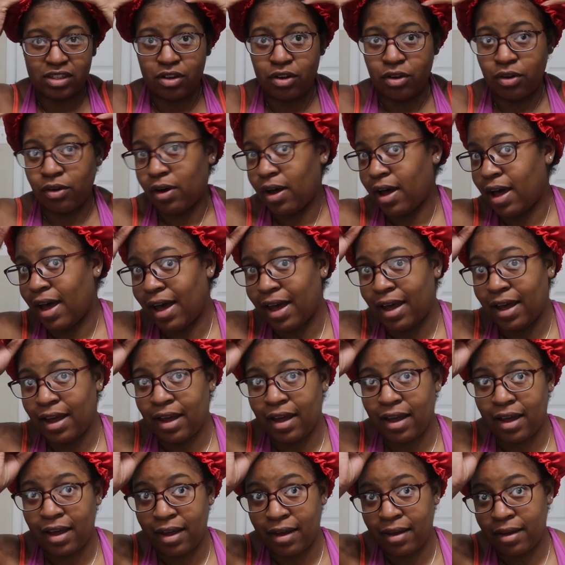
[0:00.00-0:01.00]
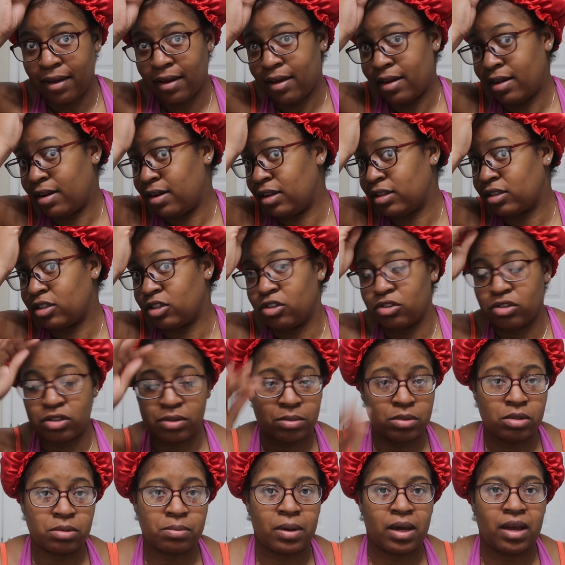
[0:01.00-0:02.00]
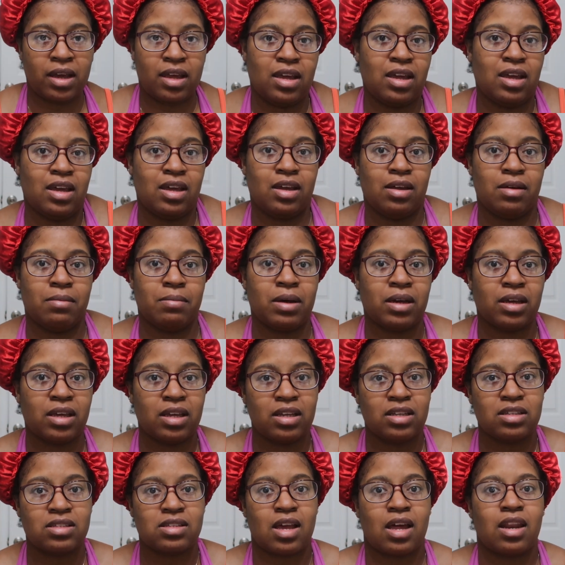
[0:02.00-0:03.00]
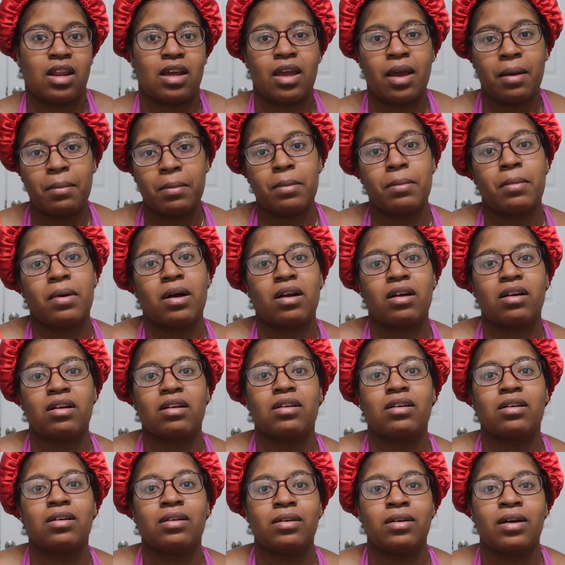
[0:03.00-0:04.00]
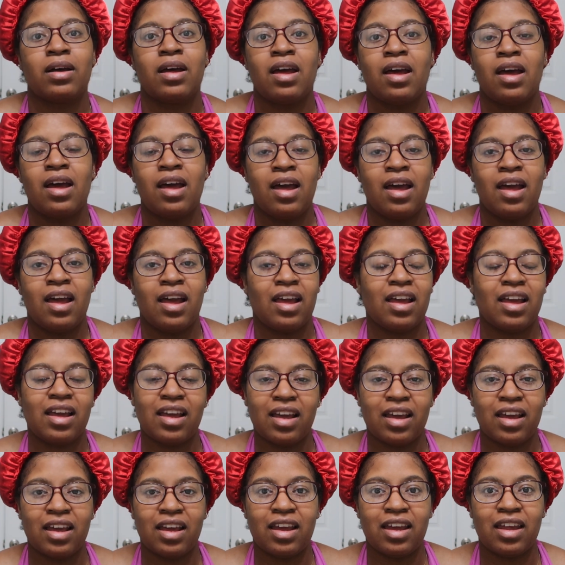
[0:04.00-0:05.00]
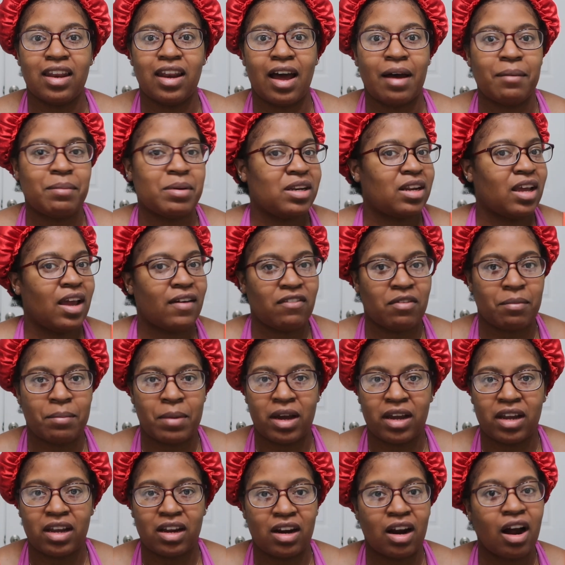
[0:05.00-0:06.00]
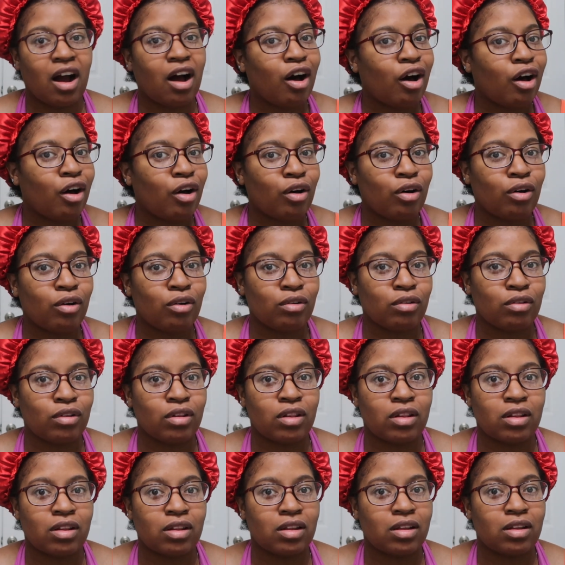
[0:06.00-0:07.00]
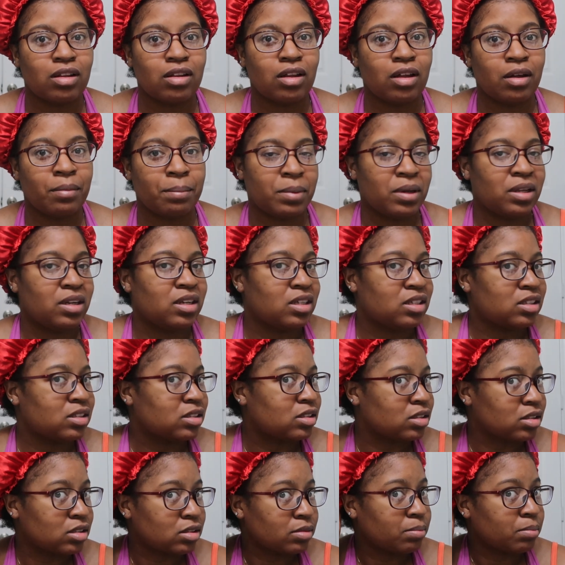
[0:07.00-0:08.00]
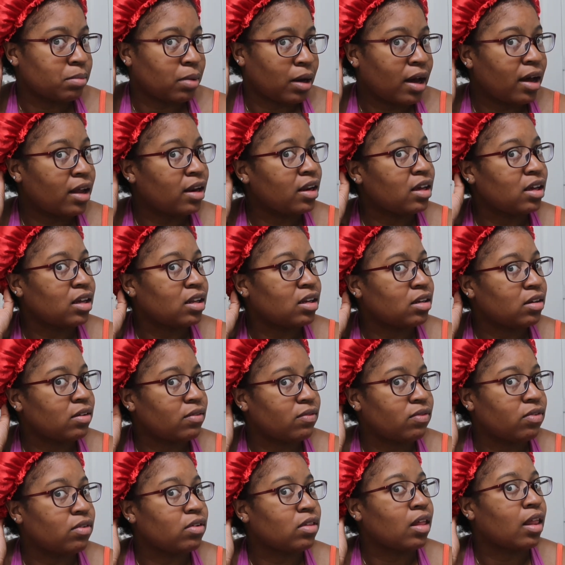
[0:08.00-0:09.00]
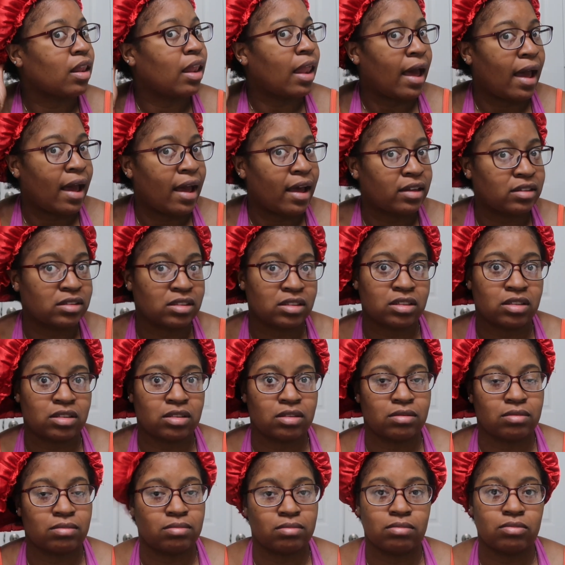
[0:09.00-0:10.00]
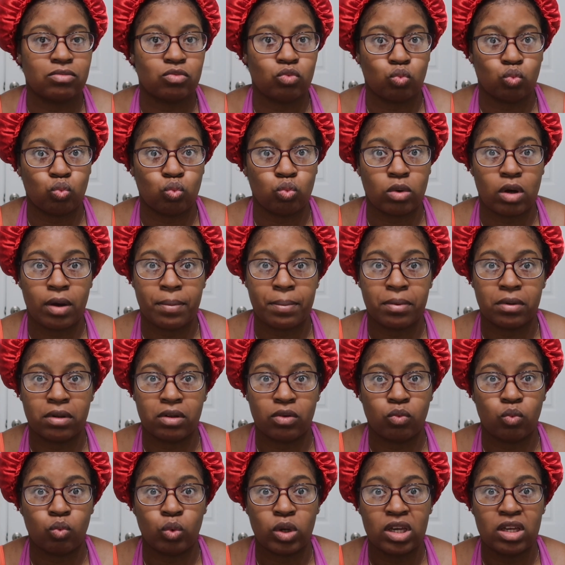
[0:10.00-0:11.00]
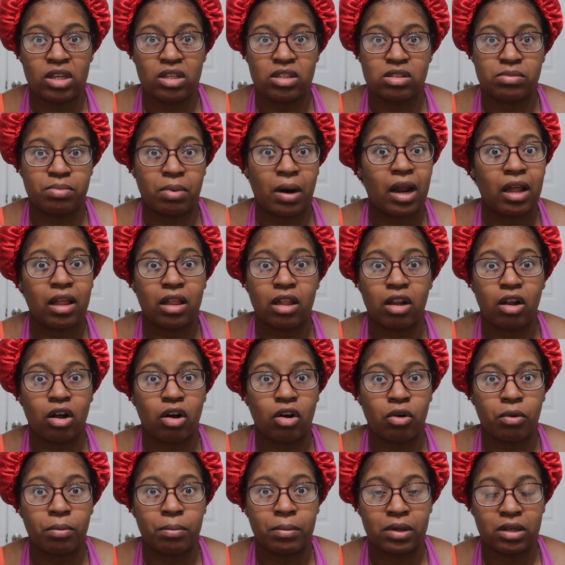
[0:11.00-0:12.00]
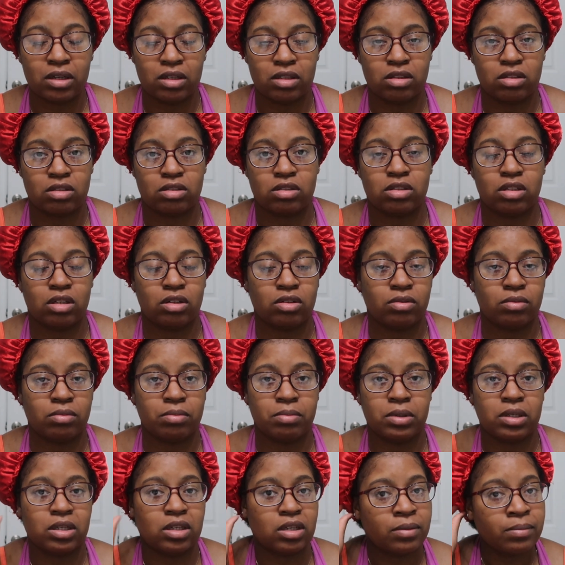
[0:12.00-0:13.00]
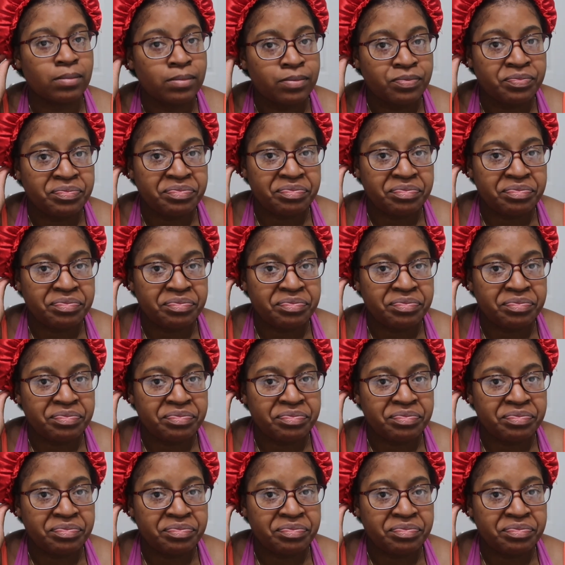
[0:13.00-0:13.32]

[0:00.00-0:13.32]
so I need to do something to my head. My kids got a game tomorrow and I've been having my hair all up in this bonnet for the last couple of weeks, probably a whole month or so, but